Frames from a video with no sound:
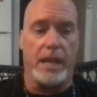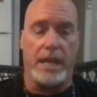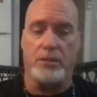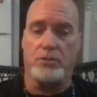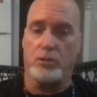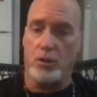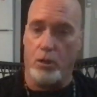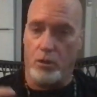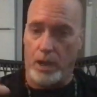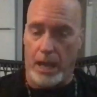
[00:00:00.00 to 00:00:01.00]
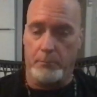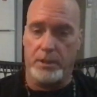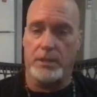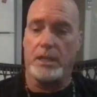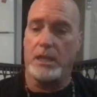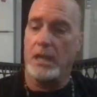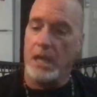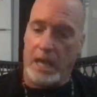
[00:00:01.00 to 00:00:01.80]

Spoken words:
has no empathy